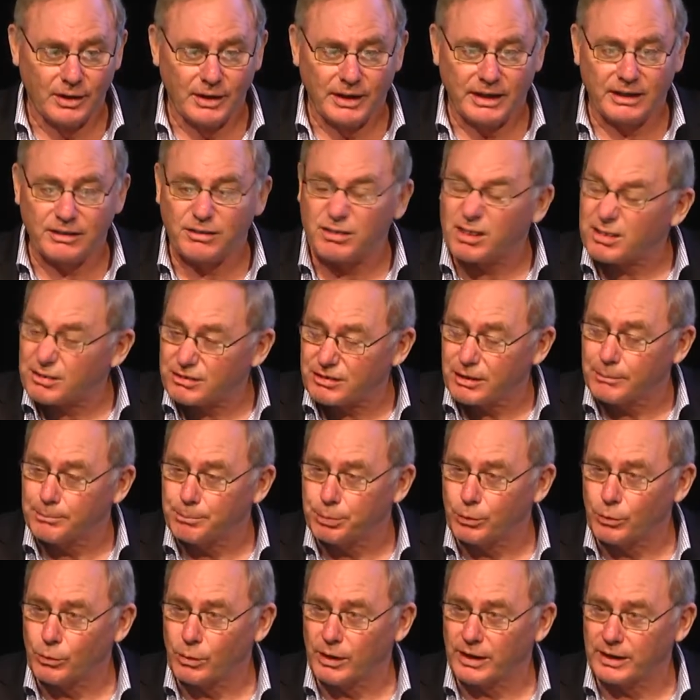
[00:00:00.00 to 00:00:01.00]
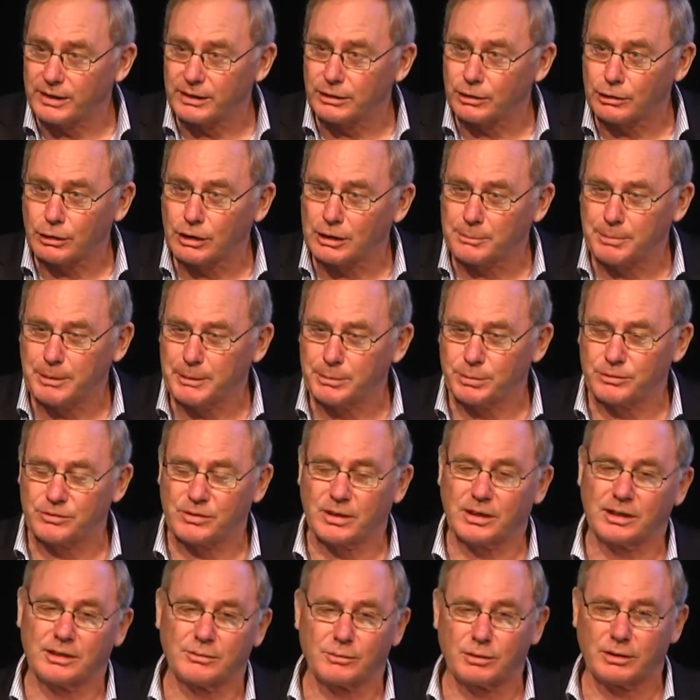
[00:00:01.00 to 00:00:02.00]
And it's a simple way. You know, a lot of people
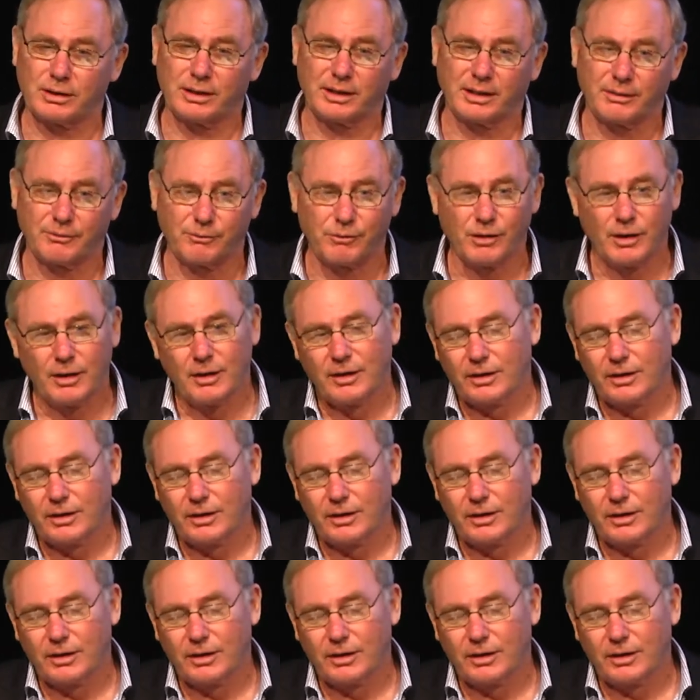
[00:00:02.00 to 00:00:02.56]
say you've got to have,